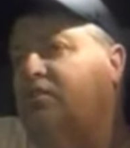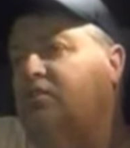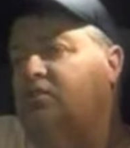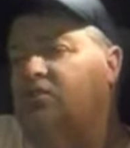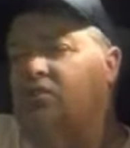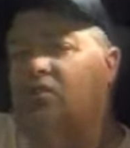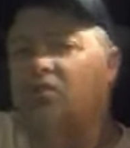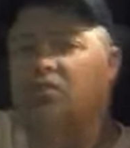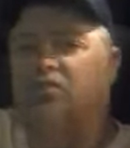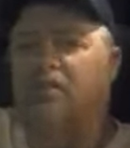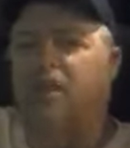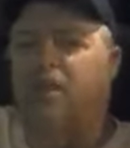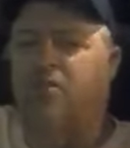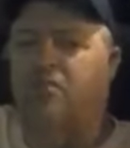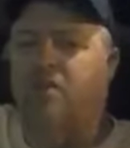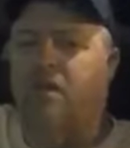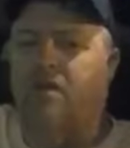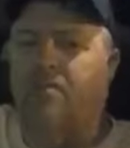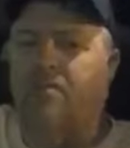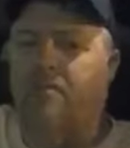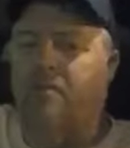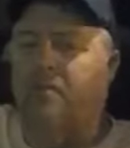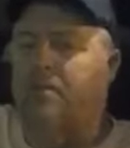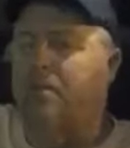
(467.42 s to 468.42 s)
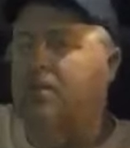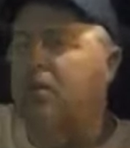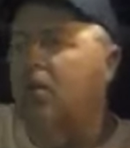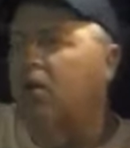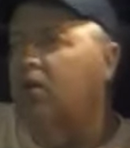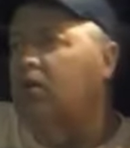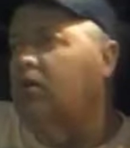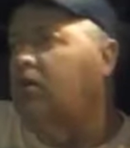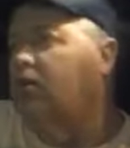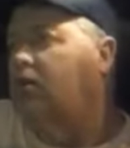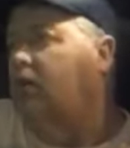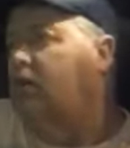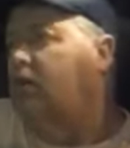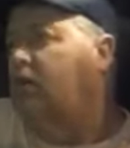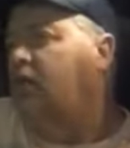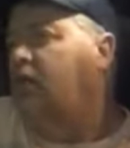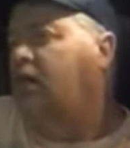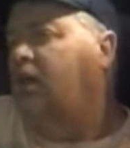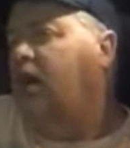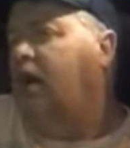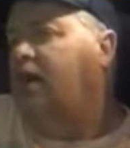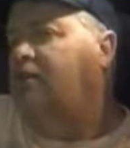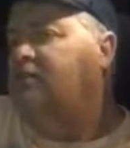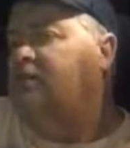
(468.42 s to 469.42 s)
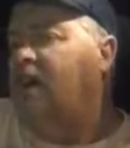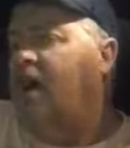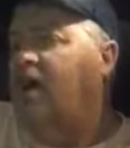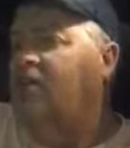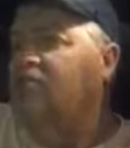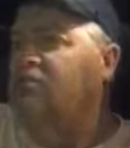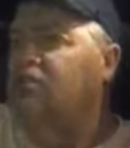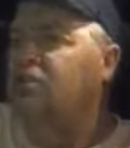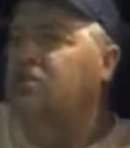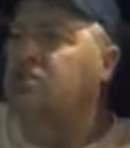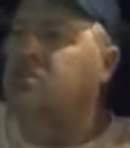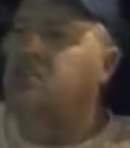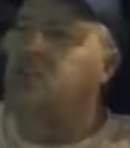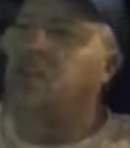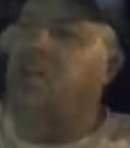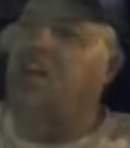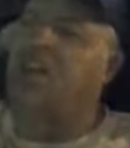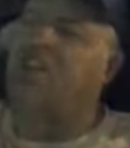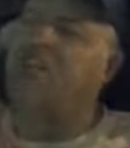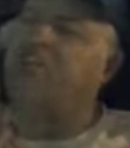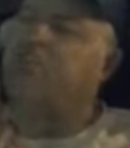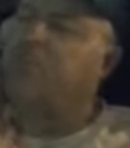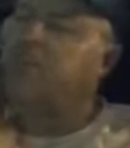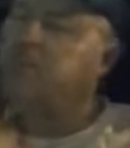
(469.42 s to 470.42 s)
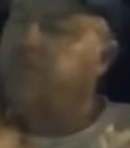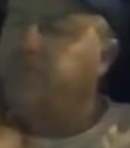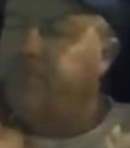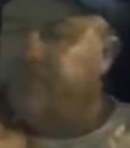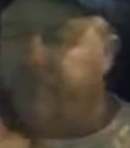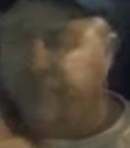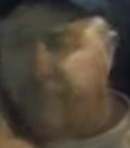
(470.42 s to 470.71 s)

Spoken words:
because usually I drop it in the yard. I said, I'll just deliver it